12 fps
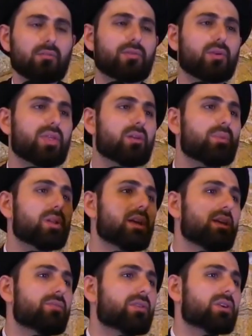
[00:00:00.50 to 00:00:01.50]
For the
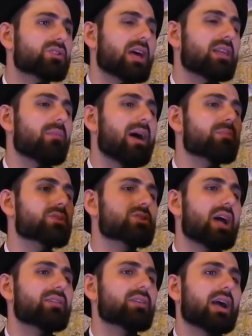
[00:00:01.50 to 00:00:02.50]
believers, Al-Imam
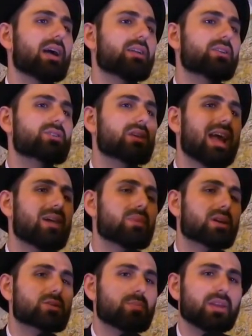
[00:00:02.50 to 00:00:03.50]
al-Sadiq
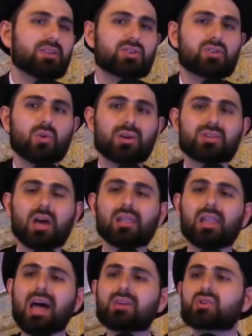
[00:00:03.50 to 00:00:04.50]
explains to us,
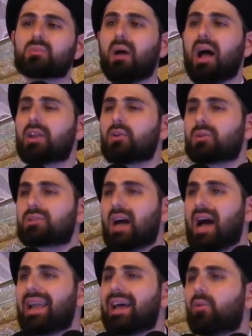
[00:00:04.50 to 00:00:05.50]
Allah subhanahu wa
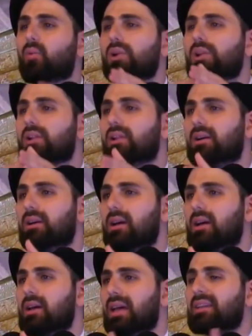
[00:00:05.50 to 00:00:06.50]
ta'ala will
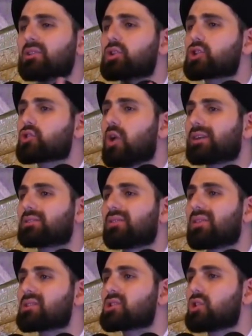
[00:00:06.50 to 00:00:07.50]

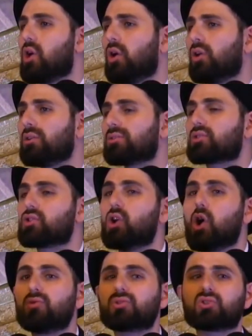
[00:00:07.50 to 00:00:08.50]
instruct the soul to
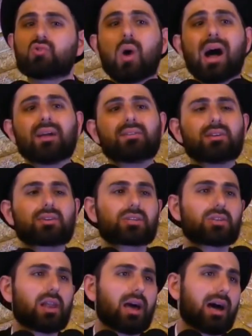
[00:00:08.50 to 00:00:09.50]
go to Wadi
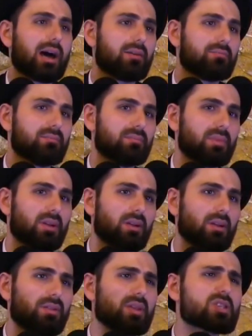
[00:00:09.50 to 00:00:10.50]
Salam,
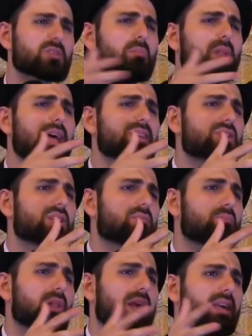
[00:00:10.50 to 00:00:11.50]
this
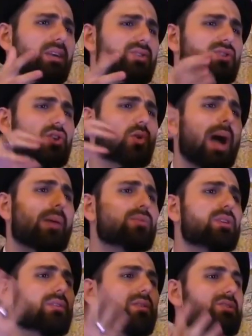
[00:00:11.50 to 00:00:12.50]
blessed place
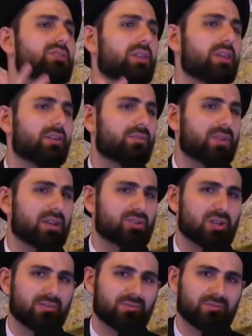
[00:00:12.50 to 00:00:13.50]
surrounding the city of
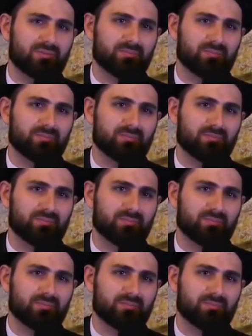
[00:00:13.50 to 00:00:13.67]
Najaf.